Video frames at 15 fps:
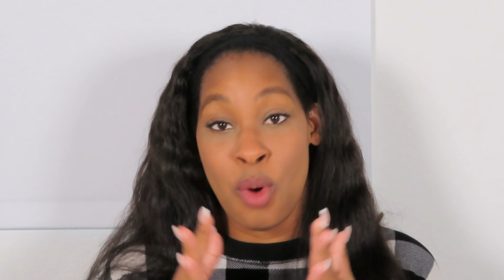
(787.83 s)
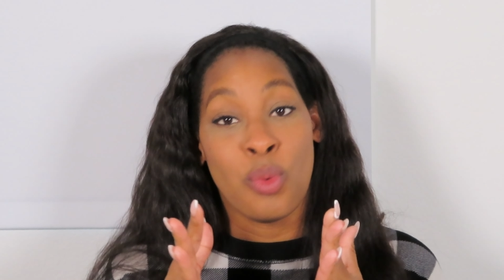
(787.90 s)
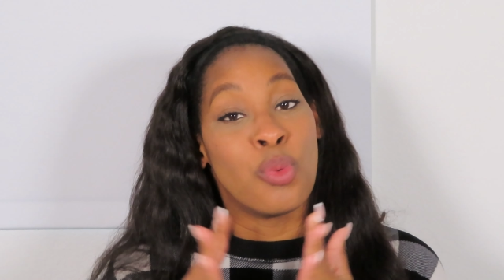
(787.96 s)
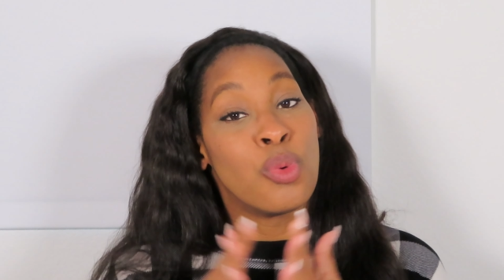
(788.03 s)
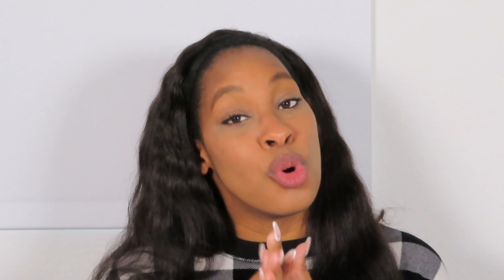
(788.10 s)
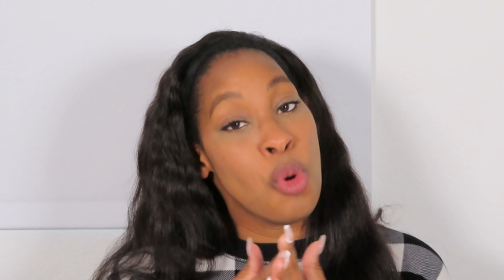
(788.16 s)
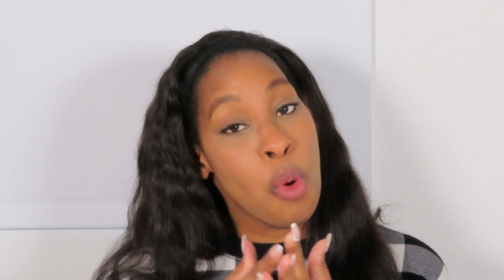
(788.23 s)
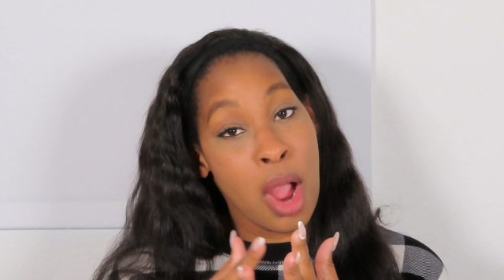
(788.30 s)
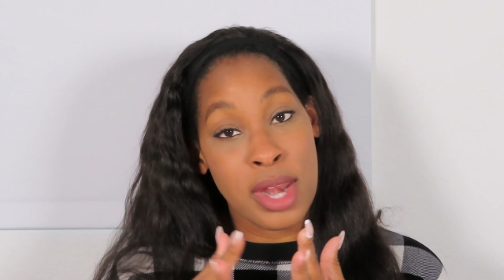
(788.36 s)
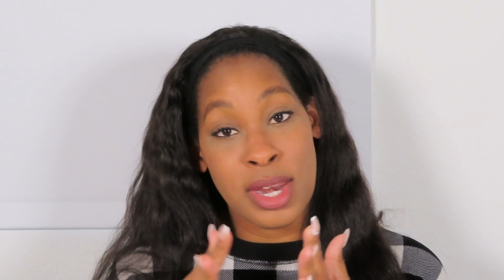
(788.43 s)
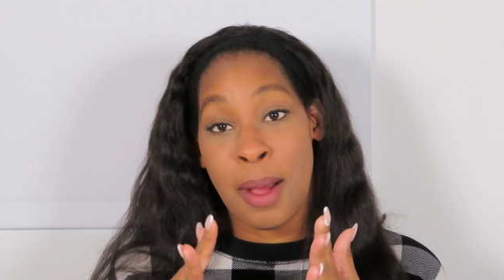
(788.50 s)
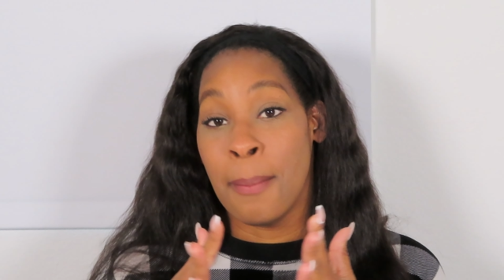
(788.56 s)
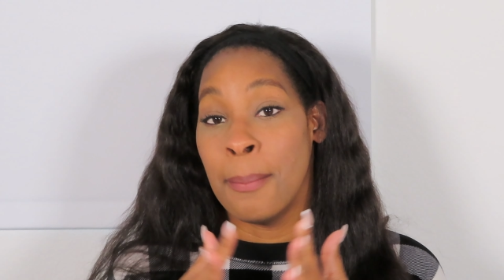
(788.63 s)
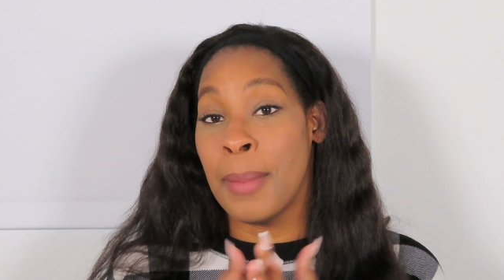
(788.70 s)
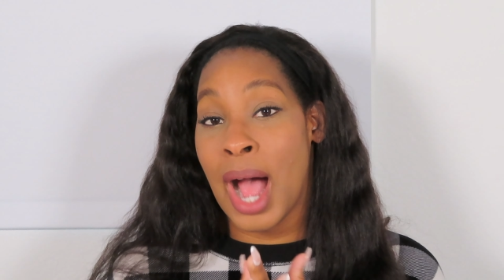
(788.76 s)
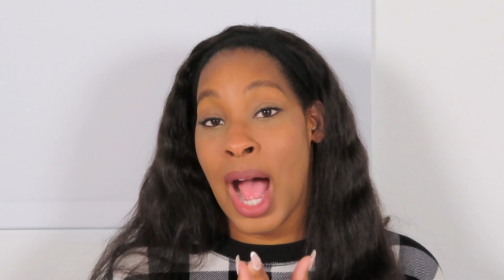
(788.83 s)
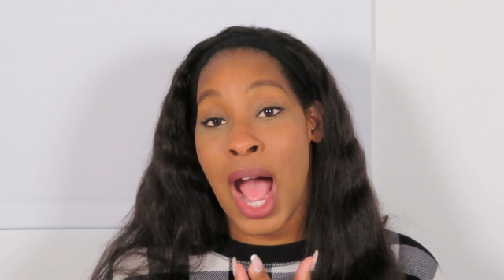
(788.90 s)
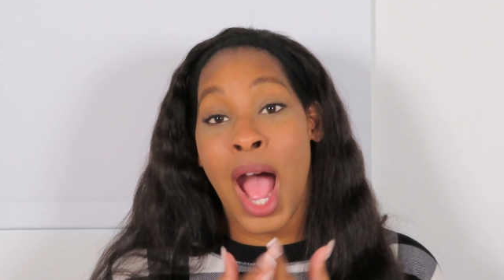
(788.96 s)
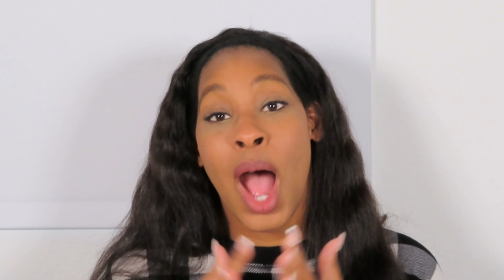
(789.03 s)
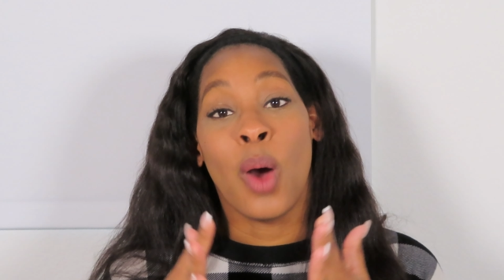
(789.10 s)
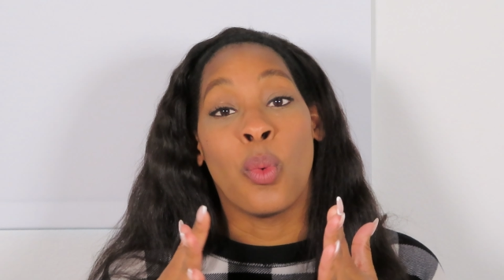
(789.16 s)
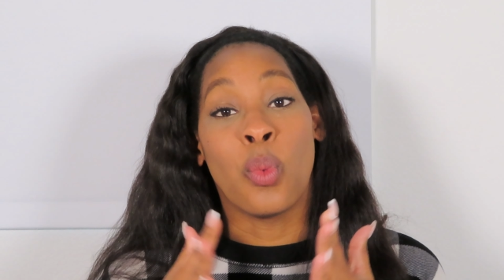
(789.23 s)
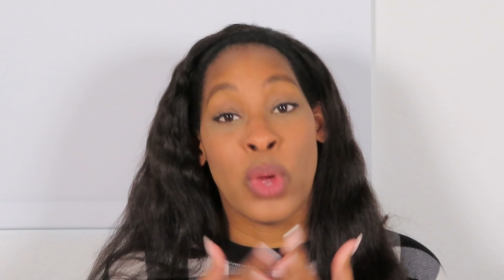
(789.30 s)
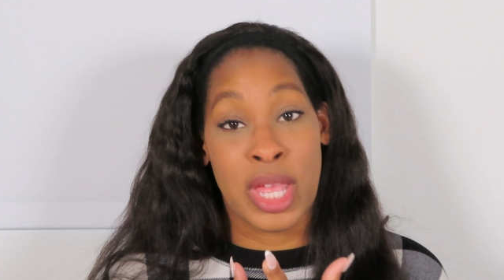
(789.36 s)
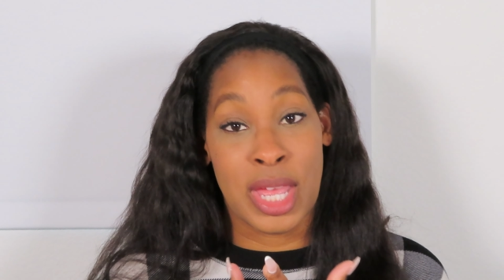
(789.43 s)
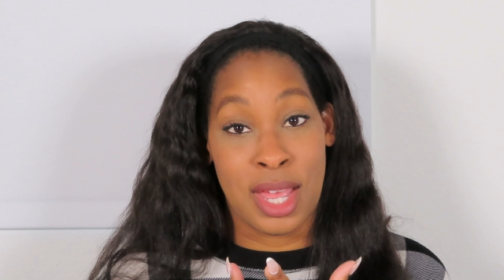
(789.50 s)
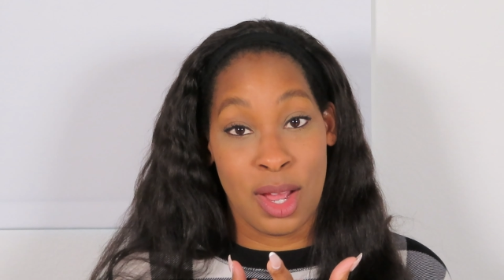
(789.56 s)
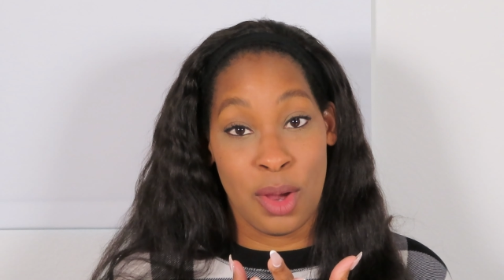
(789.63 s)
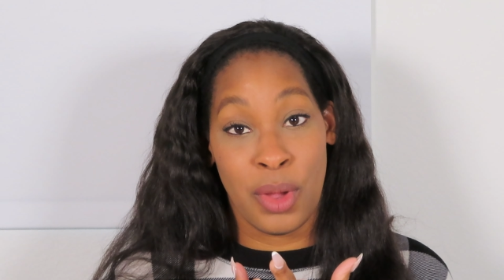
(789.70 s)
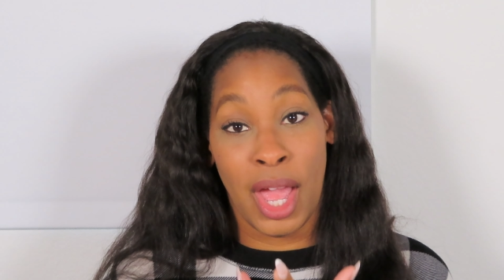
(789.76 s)
ruined my
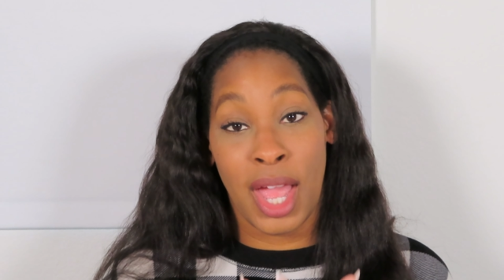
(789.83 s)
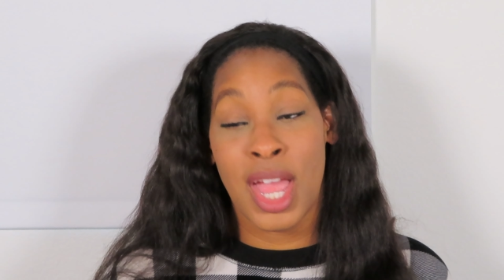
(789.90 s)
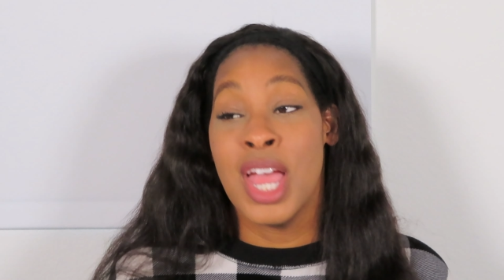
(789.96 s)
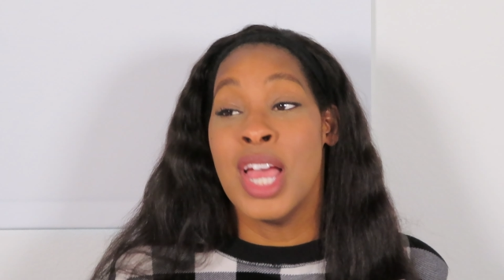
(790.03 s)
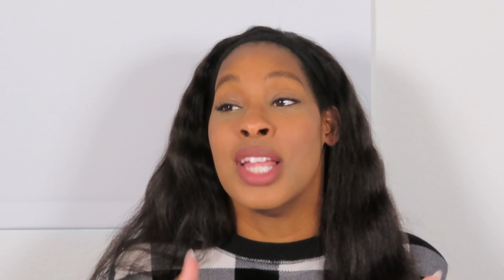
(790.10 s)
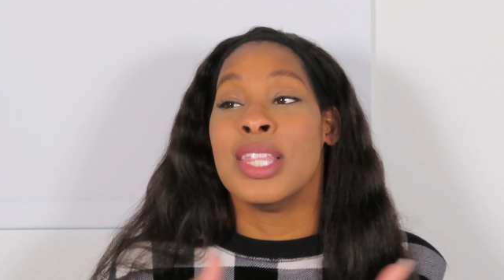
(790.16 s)
week, okay?